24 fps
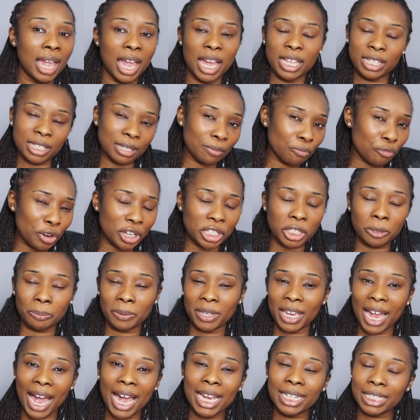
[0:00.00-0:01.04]
and some
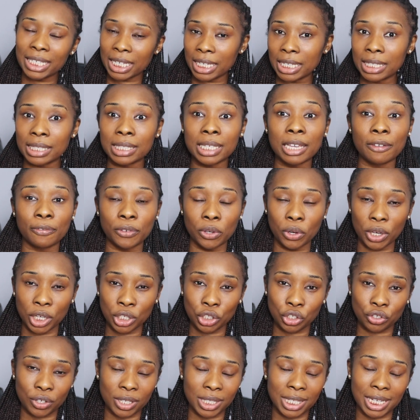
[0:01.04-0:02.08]
recipe ideas if you're
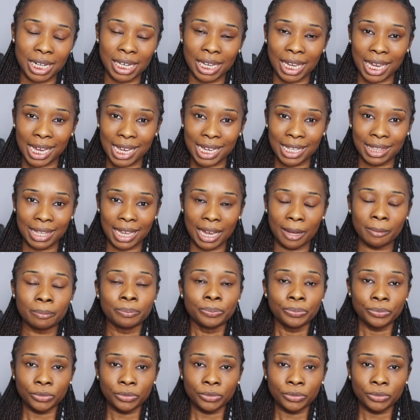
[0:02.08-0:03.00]
interested in getting that.